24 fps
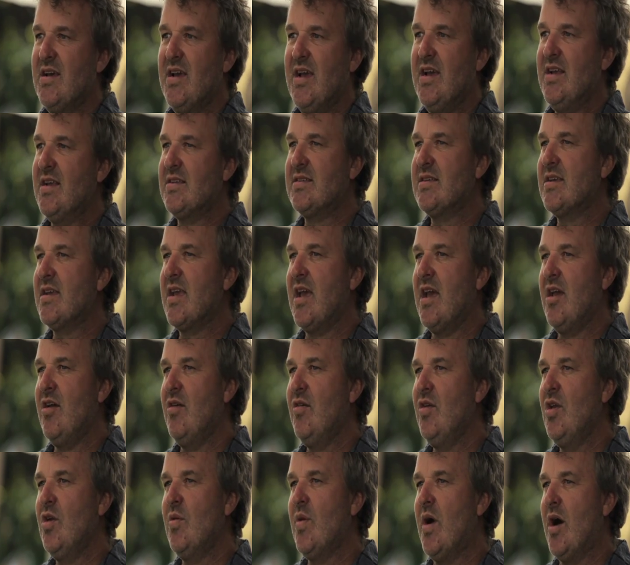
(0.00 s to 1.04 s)
it doesn't care
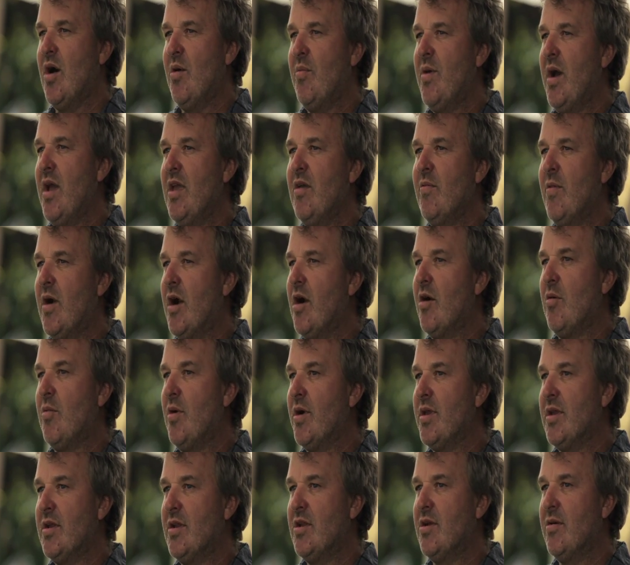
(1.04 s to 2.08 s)
who you are, where you are, or
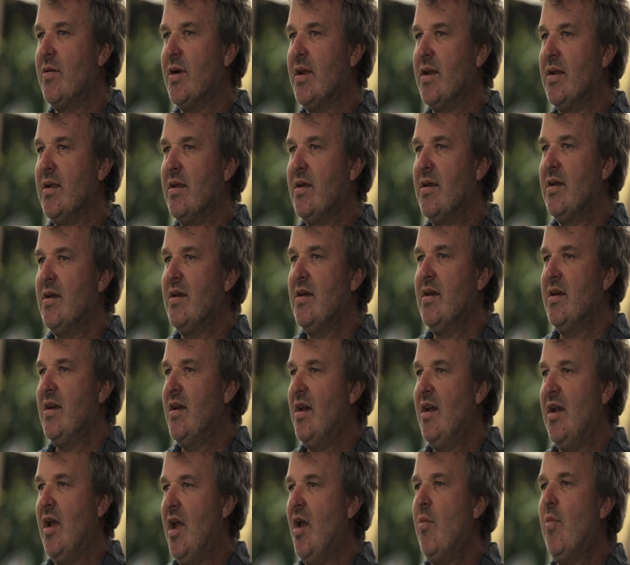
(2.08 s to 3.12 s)
what you're doing.
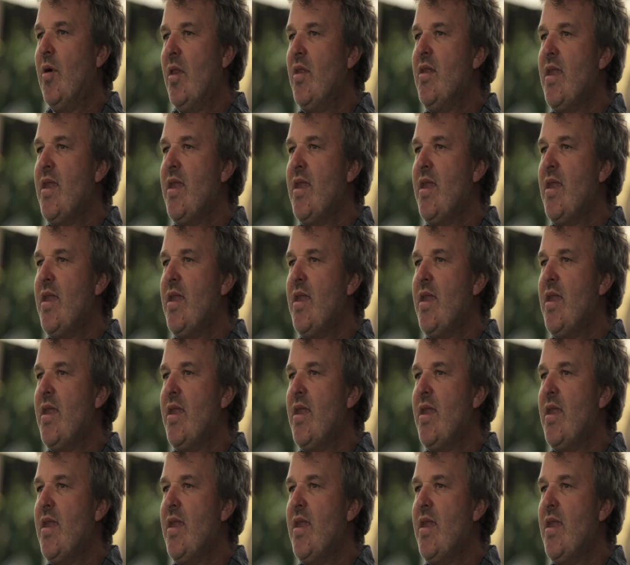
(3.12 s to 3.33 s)
It, it will